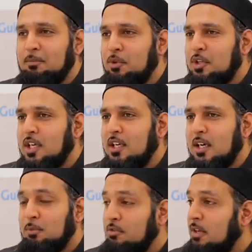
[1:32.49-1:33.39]
I'm looking,
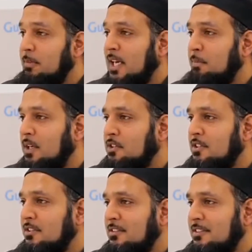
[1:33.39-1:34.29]
I'm looking for a bad
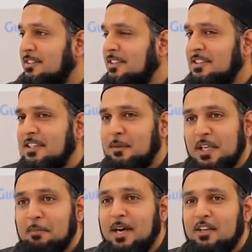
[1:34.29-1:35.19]
person? I
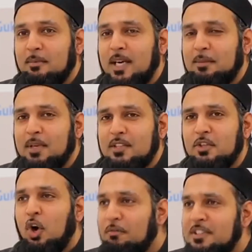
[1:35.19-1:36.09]
want to get married to a bad
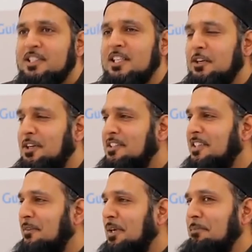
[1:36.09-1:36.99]
person. Obviously, you're going to
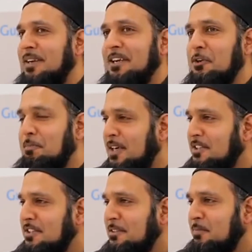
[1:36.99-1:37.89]
say, I want to marry a good
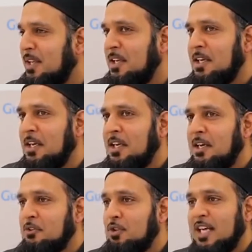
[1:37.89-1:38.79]
person.
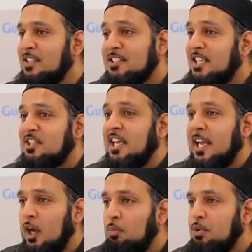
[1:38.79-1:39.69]
So that doesn't actually
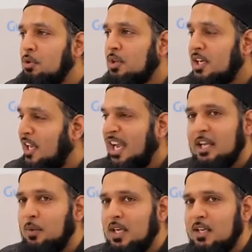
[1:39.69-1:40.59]
help you in
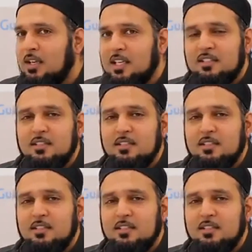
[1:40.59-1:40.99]
any way. It